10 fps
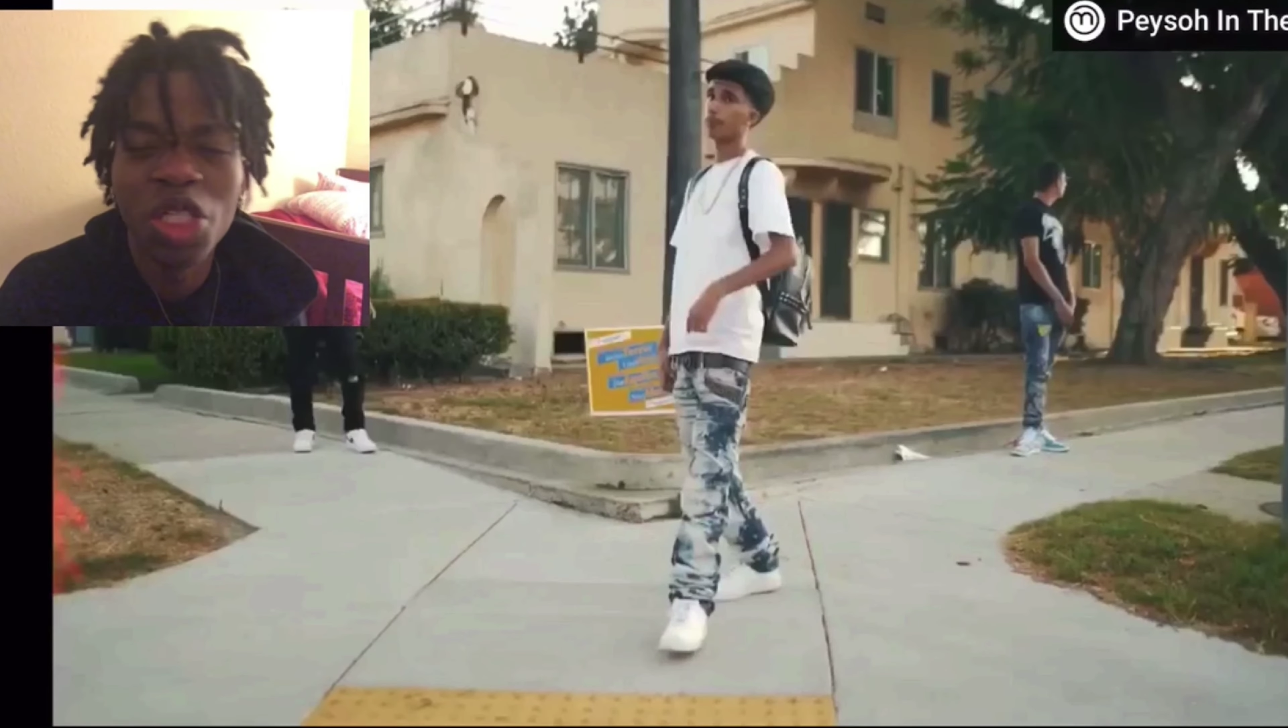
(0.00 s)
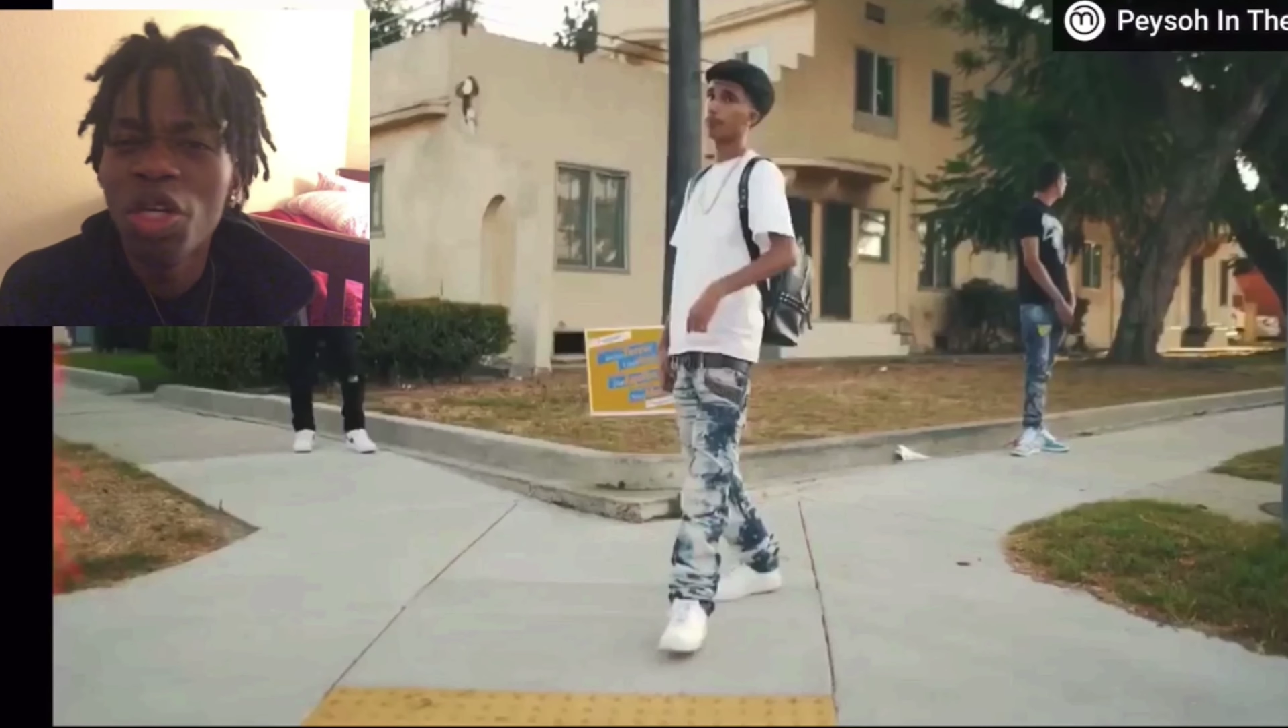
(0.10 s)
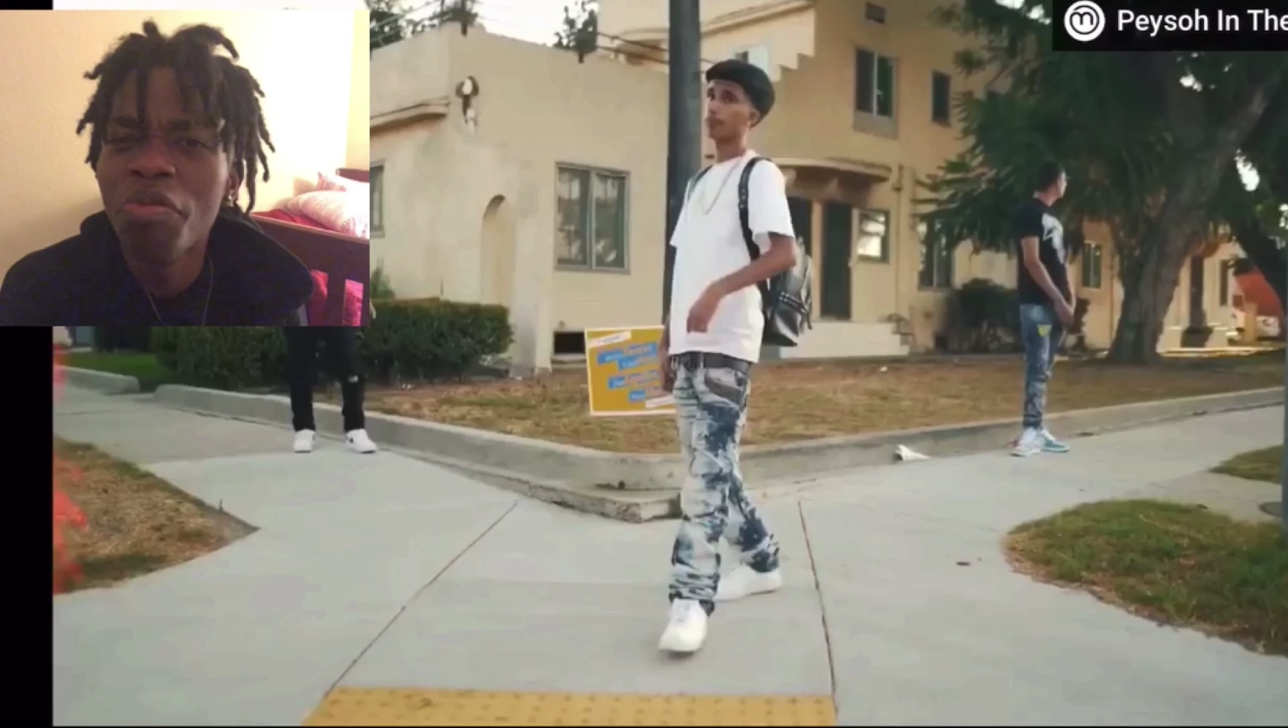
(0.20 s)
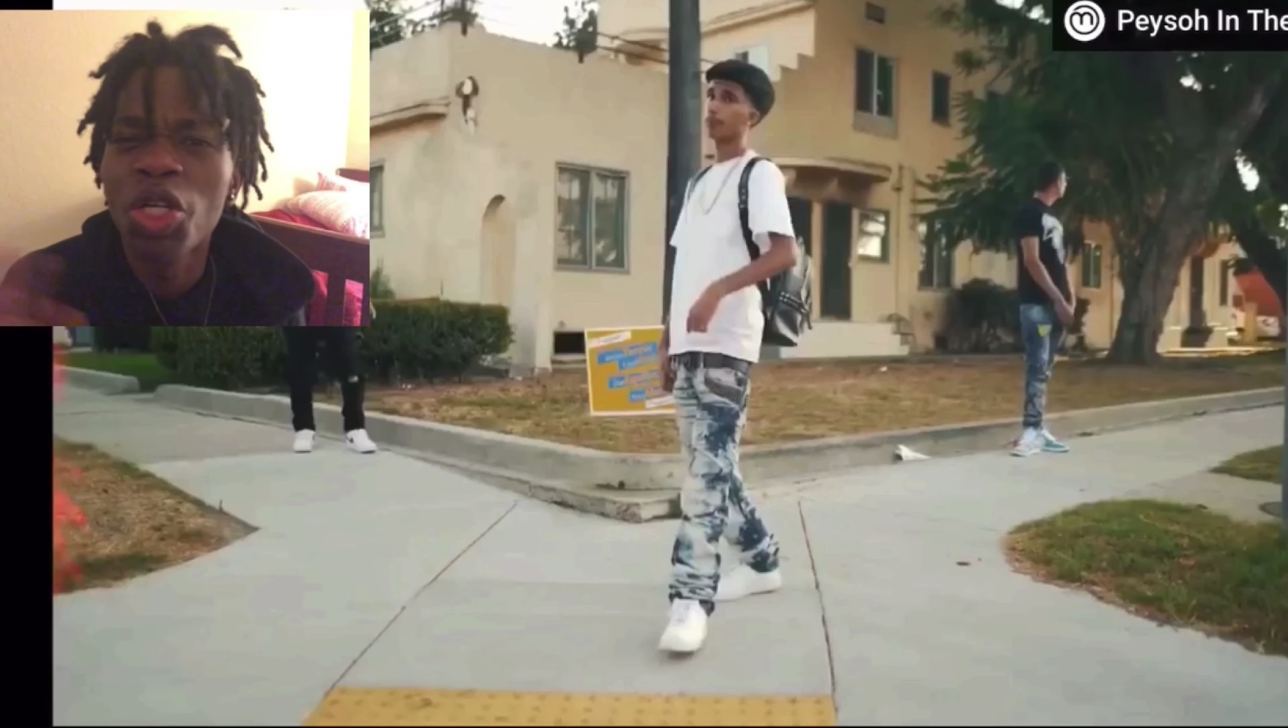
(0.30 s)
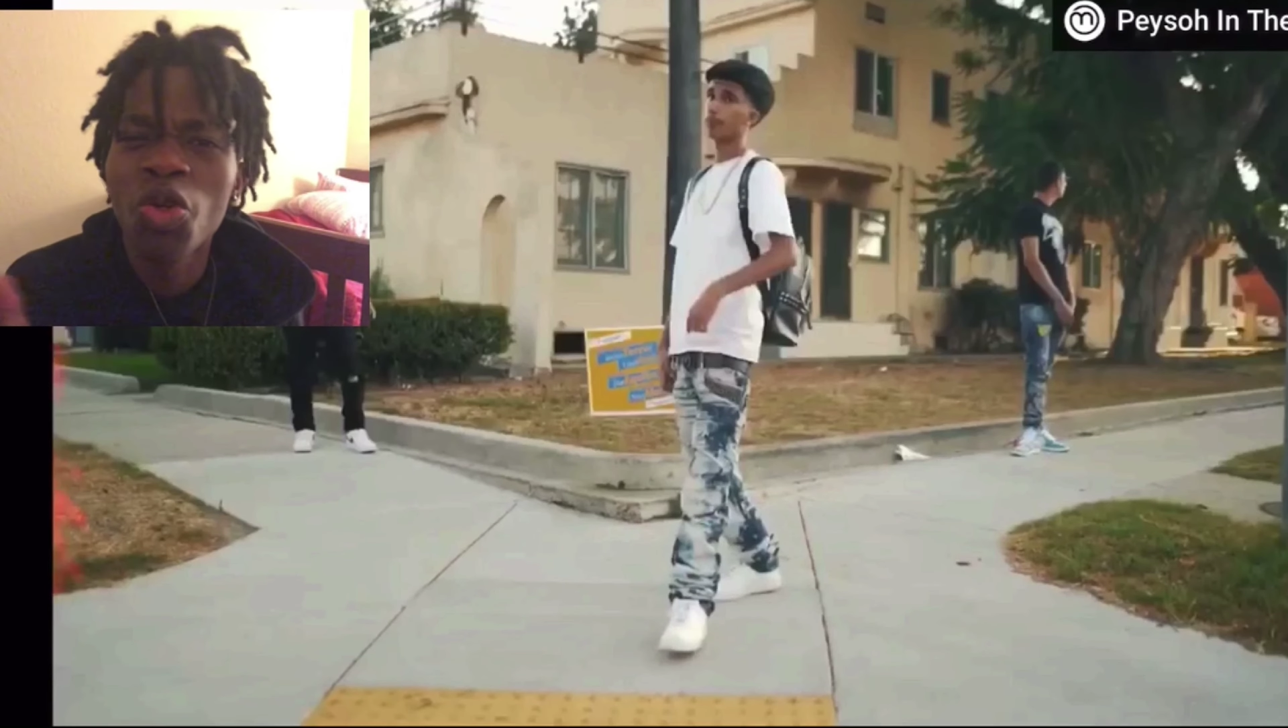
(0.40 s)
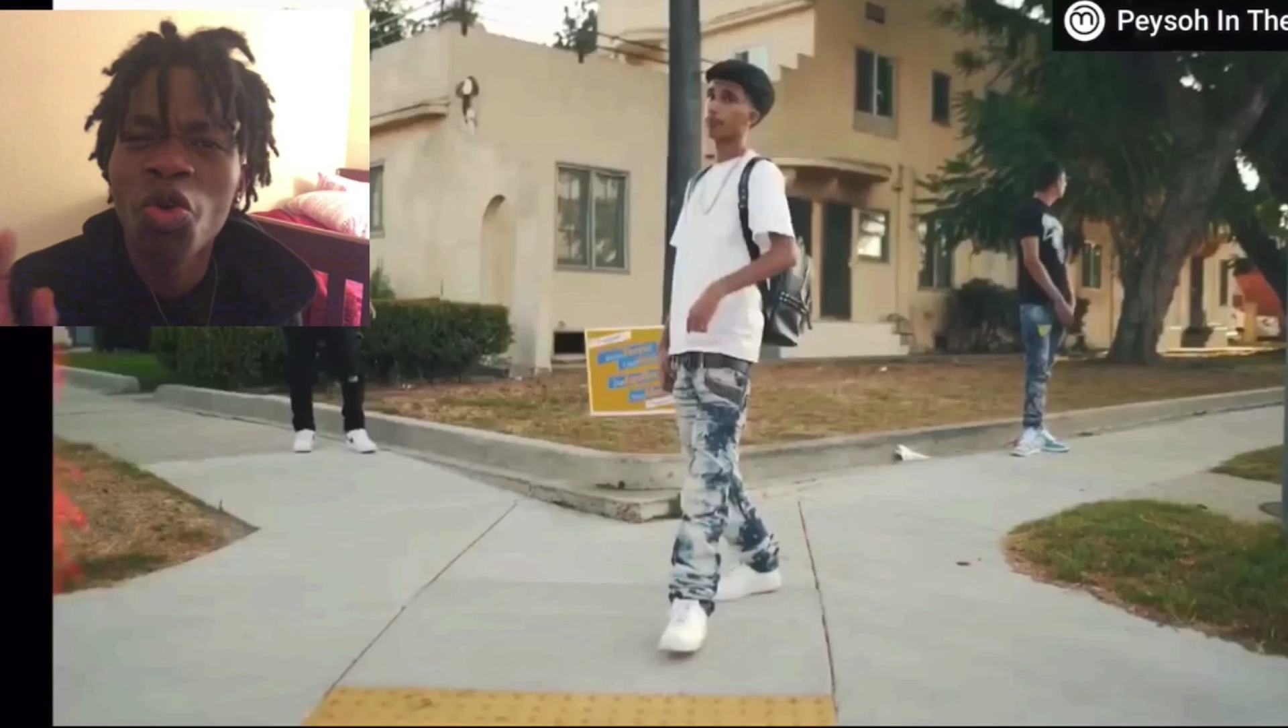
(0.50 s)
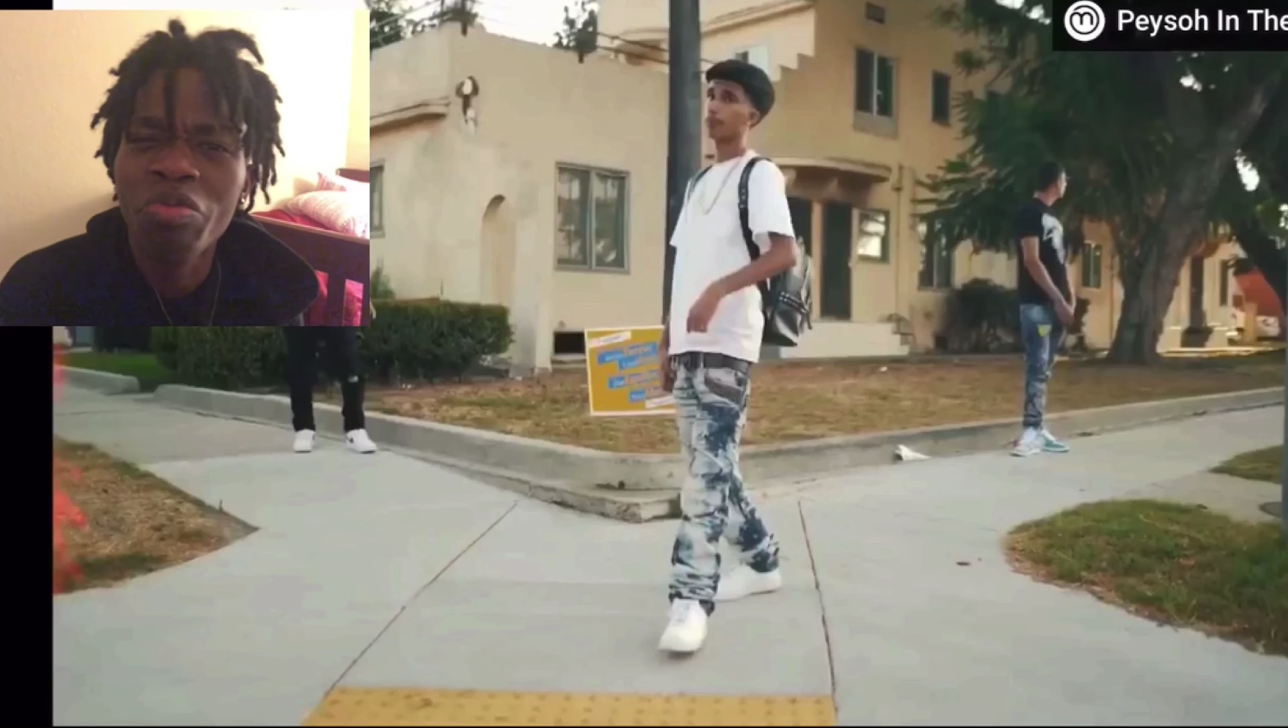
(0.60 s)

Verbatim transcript: you ain't been on no